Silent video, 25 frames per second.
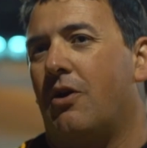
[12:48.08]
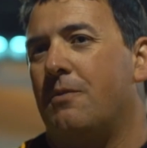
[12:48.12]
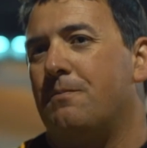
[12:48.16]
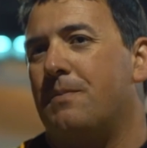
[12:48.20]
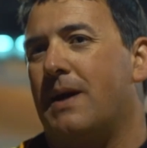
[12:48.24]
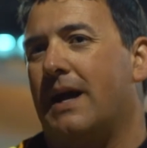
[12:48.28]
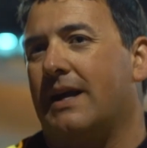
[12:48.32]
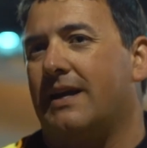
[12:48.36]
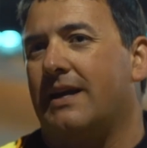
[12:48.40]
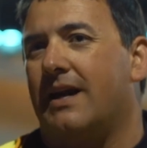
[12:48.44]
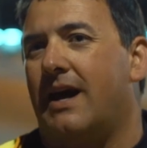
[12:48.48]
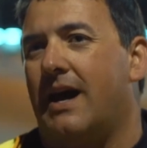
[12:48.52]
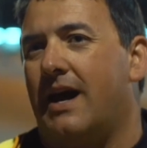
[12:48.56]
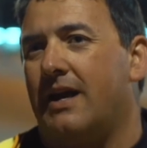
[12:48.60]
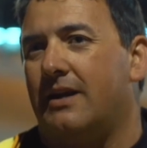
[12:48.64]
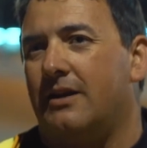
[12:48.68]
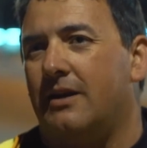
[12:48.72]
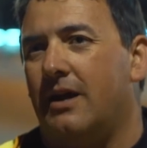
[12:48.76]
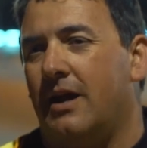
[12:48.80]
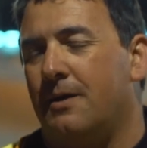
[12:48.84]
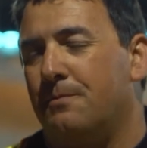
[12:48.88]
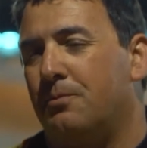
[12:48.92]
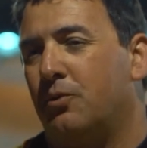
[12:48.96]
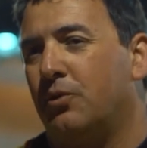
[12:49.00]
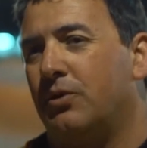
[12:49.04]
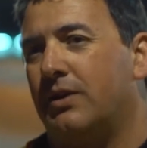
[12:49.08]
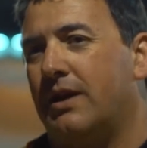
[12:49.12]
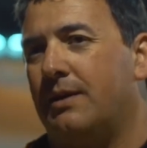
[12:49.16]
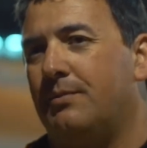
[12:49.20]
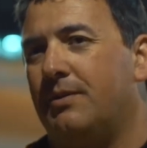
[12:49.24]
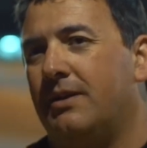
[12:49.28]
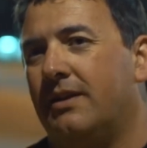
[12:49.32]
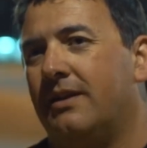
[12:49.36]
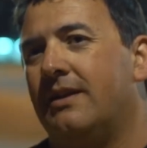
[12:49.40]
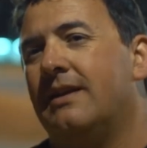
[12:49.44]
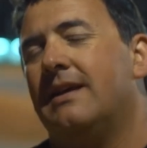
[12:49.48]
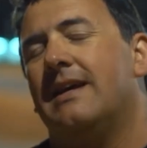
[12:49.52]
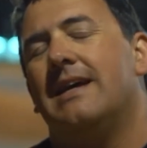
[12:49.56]
own backyard and put them
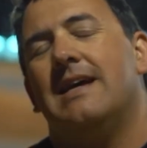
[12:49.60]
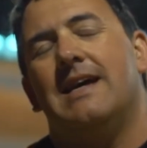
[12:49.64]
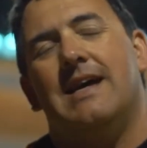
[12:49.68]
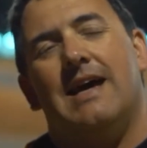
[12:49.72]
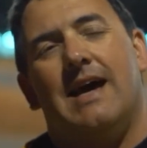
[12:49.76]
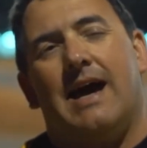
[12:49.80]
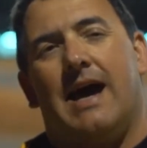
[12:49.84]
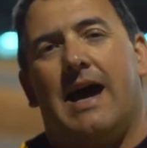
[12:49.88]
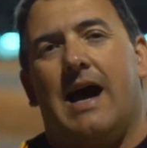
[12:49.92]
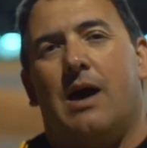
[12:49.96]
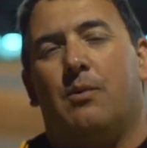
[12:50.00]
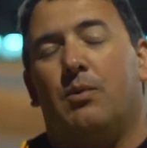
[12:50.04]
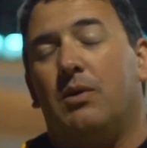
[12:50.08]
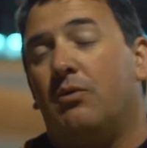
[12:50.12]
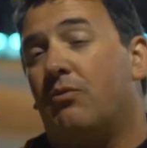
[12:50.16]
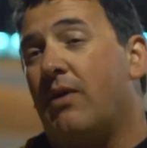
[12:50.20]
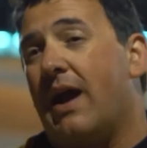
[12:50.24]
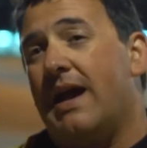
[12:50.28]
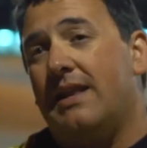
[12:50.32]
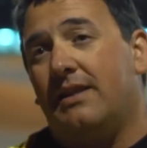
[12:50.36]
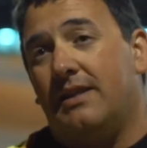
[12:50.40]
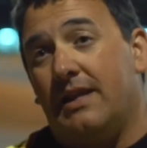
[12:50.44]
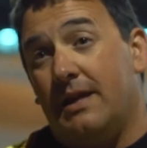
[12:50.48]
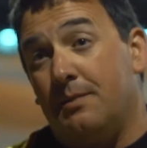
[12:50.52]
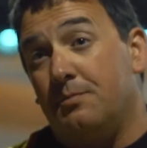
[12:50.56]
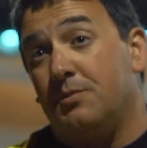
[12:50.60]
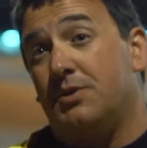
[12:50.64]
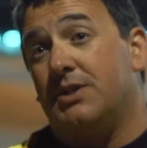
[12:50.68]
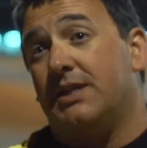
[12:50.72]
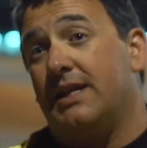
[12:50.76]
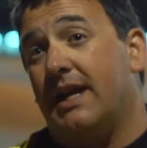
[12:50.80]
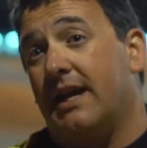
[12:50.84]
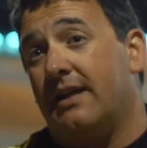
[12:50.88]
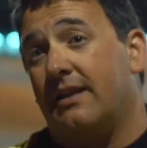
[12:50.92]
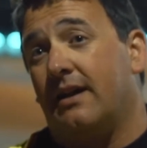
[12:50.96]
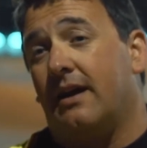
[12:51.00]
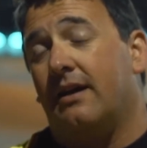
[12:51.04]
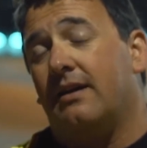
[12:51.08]
in. We ran them
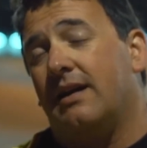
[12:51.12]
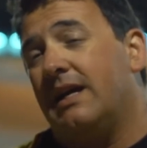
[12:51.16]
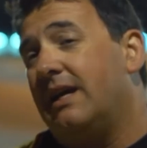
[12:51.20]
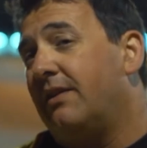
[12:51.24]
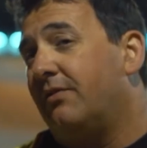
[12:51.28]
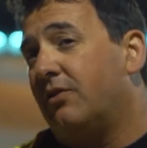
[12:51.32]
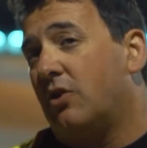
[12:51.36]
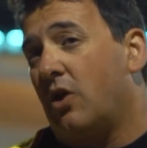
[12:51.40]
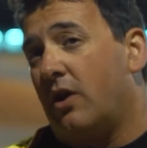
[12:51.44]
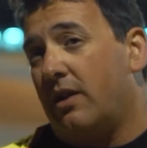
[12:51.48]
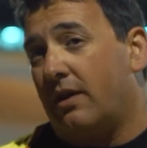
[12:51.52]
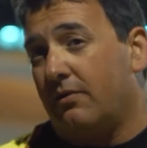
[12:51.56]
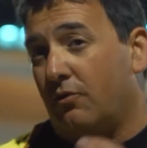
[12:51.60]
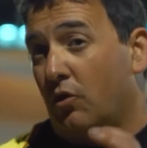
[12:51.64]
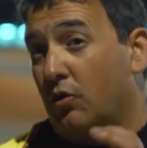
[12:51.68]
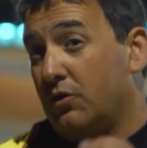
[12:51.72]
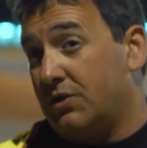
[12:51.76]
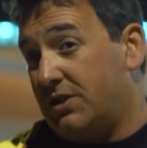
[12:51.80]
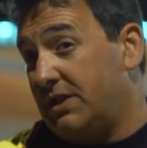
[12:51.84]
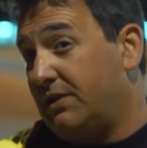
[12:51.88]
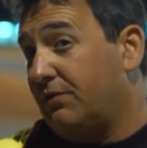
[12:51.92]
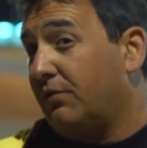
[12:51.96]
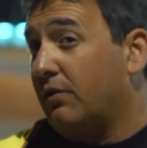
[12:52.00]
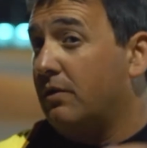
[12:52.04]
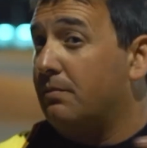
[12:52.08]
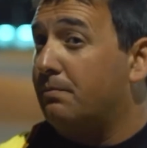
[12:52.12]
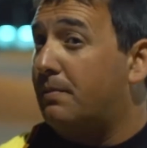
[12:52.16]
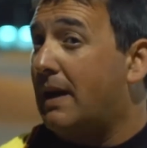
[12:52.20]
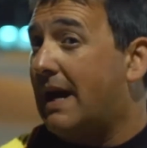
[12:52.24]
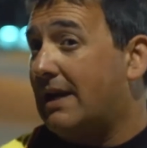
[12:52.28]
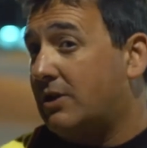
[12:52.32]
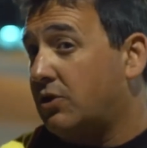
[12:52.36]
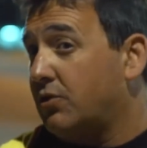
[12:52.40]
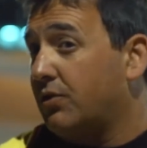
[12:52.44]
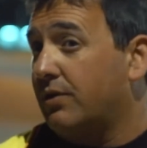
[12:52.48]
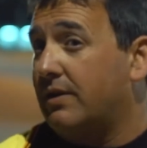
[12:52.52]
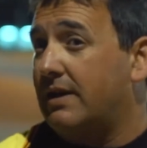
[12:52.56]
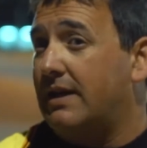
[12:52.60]
together, even though they've got different
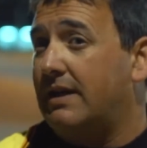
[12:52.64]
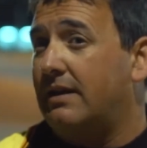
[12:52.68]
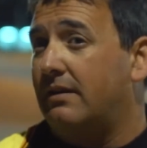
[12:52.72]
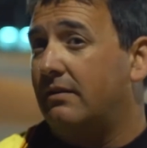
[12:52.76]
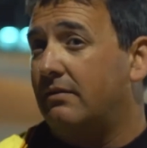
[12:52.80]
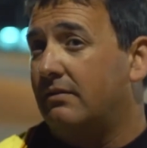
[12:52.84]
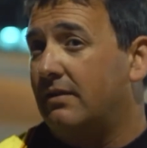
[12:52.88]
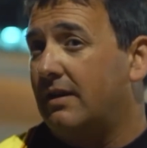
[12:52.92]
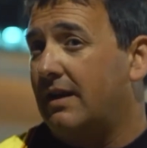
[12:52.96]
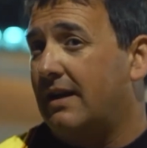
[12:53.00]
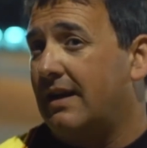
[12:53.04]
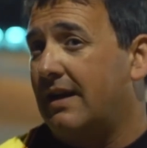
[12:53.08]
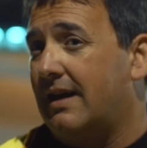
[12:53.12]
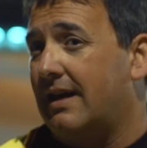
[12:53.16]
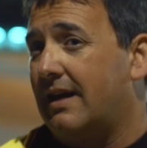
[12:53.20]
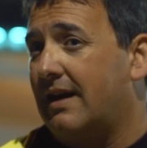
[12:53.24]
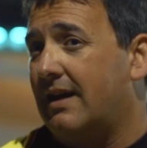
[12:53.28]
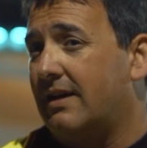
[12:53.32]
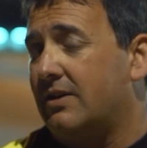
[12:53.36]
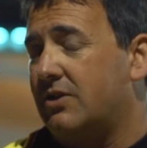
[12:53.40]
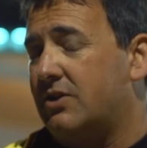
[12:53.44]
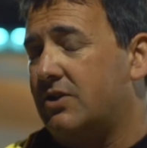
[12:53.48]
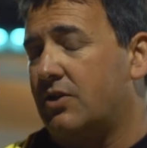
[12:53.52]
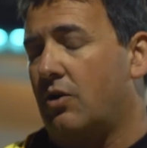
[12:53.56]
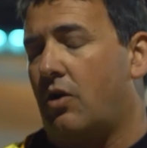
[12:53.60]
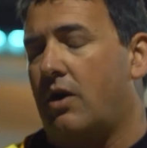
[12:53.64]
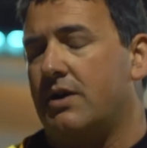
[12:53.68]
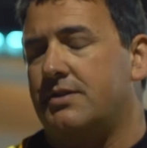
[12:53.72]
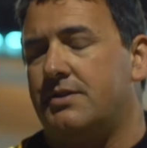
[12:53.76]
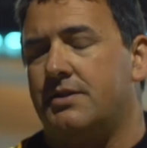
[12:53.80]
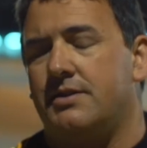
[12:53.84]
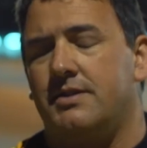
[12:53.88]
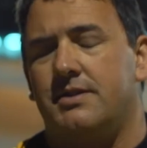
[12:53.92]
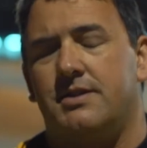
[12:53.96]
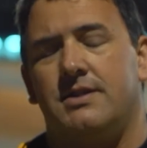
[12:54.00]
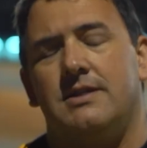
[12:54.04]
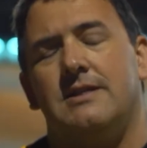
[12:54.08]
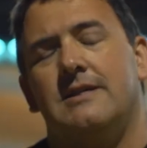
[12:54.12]
battery
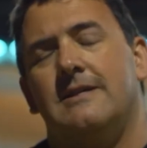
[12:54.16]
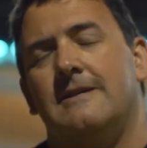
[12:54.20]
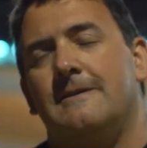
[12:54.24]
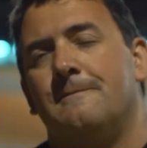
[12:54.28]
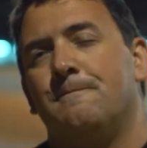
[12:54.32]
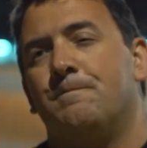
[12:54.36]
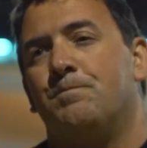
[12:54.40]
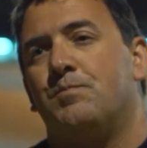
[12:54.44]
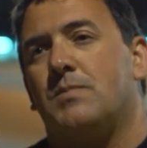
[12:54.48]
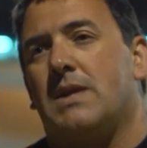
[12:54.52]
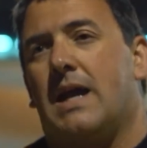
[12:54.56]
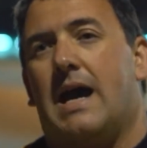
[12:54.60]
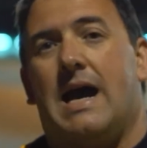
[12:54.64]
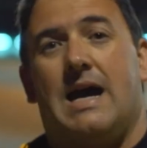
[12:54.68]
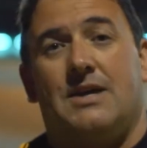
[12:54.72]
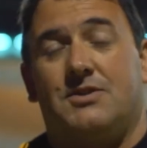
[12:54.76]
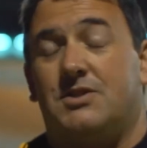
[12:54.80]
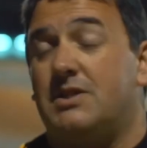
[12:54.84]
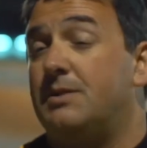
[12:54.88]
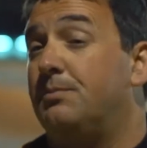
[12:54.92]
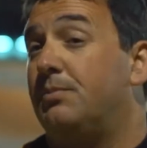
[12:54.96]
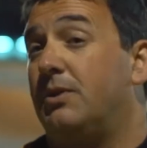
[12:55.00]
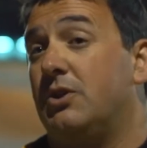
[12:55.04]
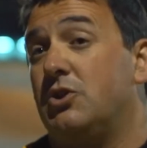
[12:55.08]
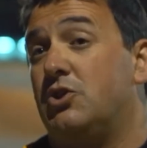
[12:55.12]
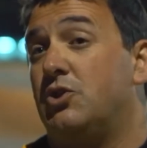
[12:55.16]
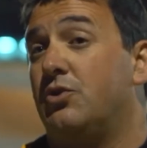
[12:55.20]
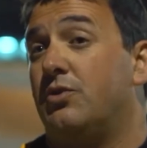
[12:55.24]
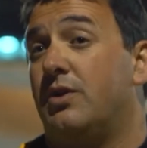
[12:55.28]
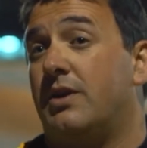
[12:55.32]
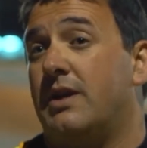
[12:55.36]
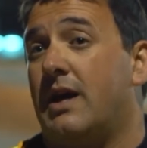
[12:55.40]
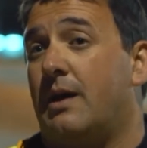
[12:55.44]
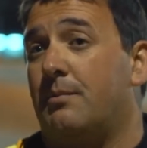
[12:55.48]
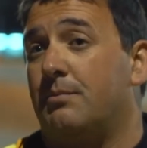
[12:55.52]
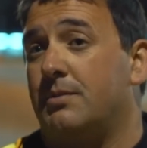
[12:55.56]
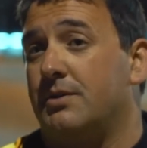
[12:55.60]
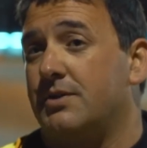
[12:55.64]
sizes, simply due to
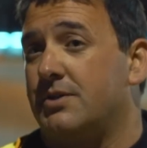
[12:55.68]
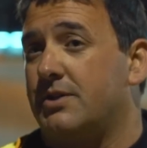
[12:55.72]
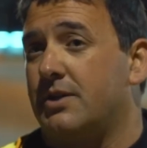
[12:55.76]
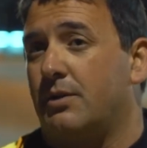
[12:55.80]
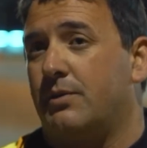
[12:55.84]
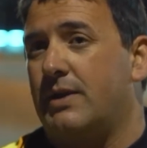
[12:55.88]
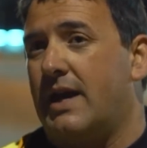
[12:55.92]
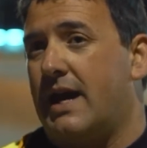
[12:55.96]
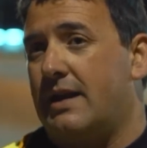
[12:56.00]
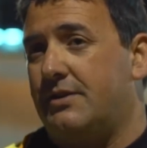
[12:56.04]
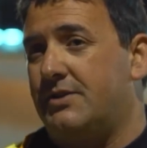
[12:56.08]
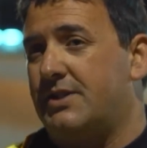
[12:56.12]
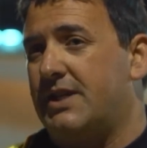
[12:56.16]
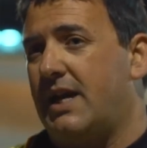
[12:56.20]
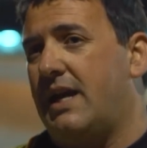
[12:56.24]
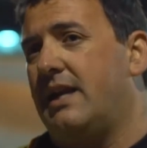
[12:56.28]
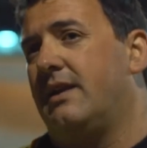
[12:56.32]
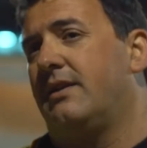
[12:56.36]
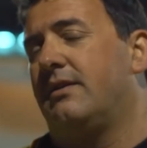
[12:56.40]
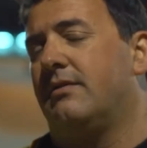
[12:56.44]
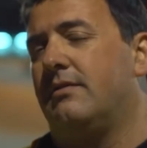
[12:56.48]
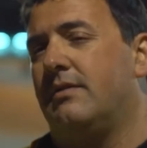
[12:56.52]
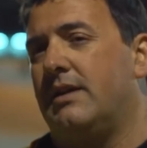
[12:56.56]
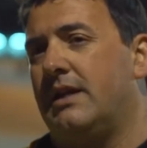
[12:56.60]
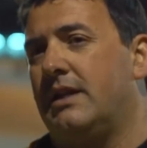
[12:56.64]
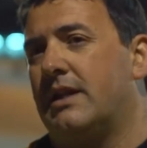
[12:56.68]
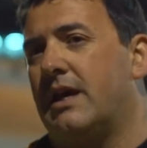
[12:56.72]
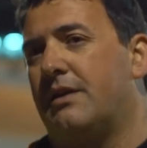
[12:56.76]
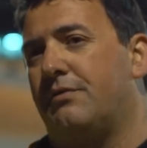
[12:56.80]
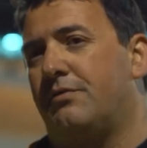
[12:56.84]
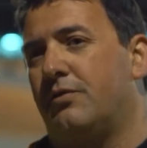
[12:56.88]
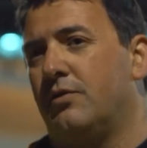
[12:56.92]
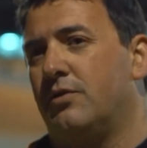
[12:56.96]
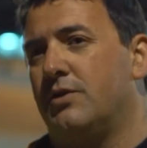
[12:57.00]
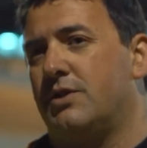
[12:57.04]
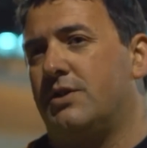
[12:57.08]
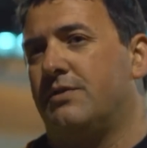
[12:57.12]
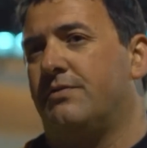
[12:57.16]
numbers. So we had 10 in that
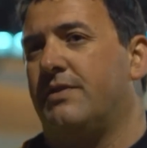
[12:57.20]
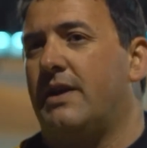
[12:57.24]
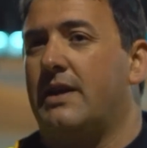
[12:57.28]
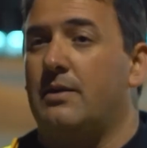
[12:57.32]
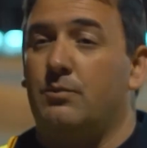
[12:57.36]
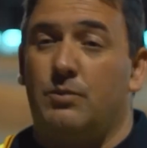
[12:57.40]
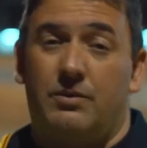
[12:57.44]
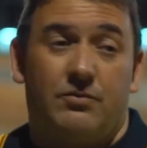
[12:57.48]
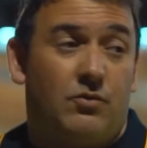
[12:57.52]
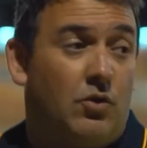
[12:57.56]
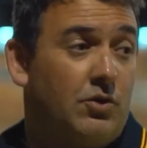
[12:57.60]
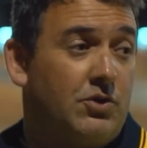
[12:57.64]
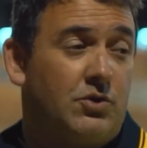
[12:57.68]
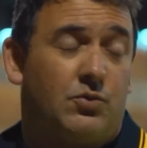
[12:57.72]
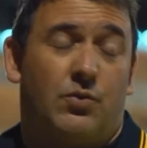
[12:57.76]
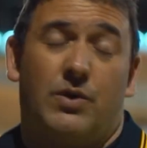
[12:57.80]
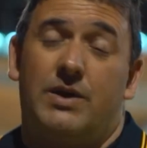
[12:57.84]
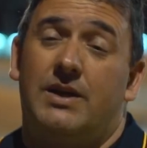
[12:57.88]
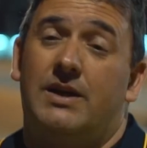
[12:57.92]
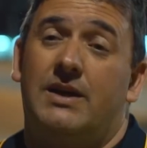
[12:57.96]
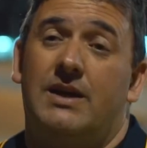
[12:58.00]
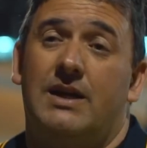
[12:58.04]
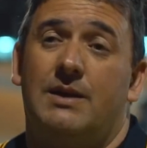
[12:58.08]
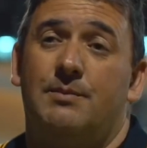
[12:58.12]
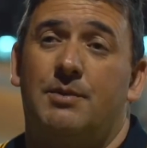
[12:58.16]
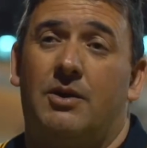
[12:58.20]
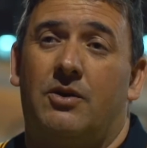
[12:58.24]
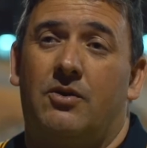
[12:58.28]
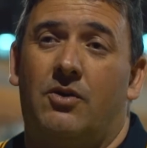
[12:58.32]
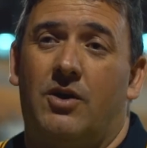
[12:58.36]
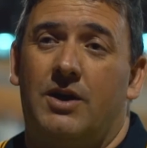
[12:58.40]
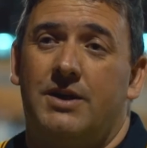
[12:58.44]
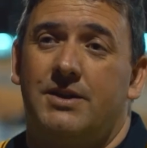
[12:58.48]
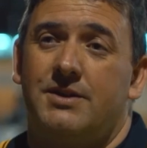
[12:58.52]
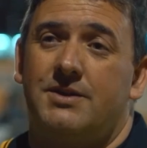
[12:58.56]
first event, we've got 20 here behind